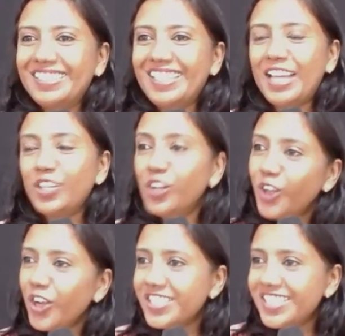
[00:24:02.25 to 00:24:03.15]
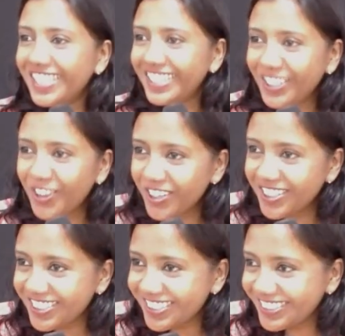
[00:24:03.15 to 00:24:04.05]
Are you all concentrating or?
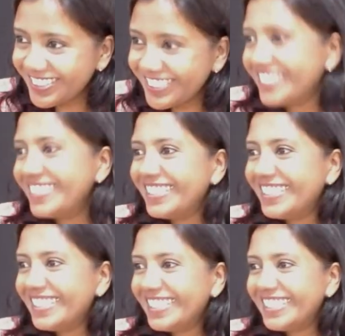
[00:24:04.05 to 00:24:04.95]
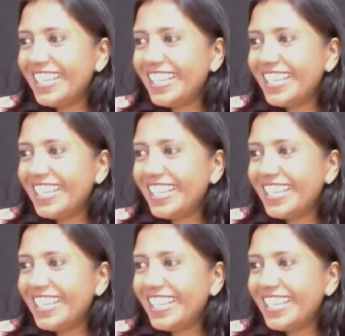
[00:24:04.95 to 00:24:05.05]
Yeah,